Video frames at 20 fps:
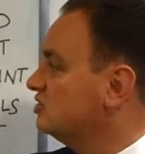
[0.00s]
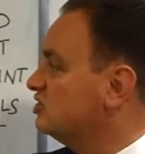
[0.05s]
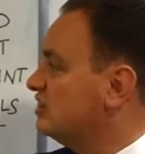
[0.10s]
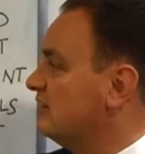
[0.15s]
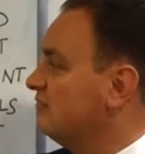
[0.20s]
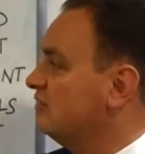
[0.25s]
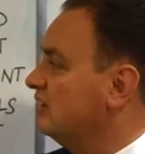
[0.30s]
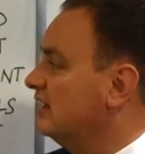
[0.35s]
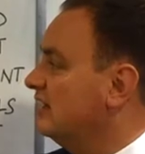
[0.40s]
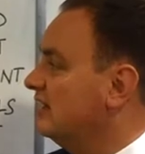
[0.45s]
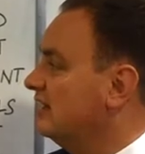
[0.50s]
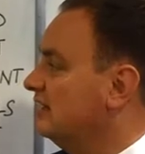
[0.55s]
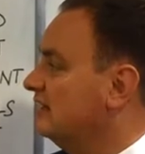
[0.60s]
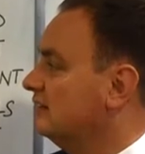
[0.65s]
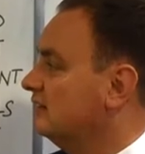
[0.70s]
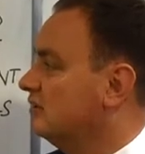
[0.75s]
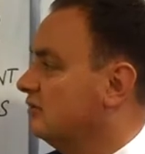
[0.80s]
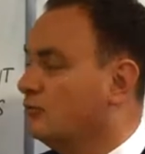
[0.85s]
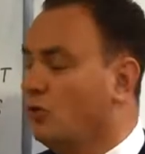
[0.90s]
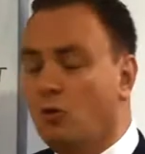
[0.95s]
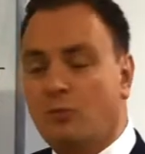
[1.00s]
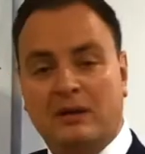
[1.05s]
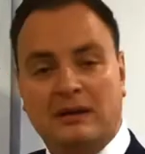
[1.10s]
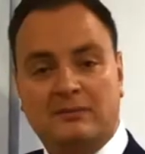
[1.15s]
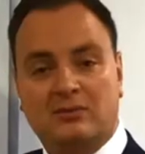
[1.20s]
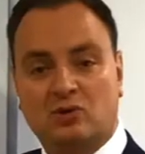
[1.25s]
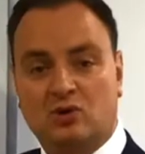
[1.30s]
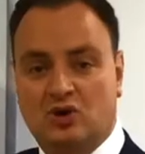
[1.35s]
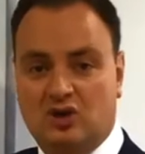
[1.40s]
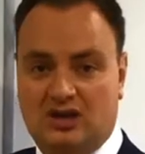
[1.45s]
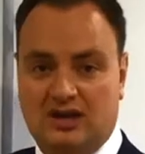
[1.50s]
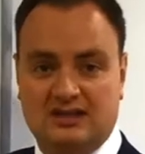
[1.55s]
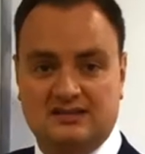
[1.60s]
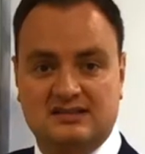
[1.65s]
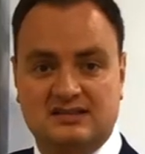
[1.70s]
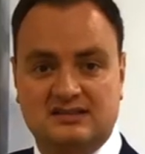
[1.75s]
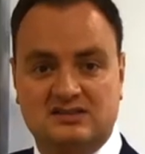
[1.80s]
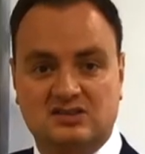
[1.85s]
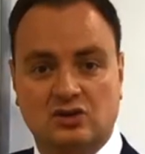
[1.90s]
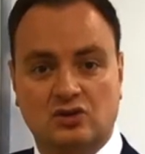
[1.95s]
generally, the more people you're
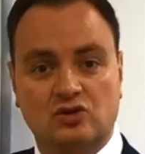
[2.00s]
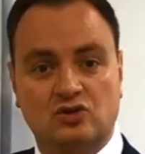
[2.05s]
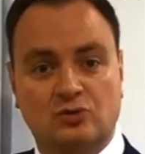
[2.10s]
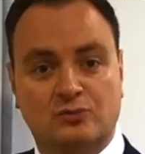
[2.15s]
connected to,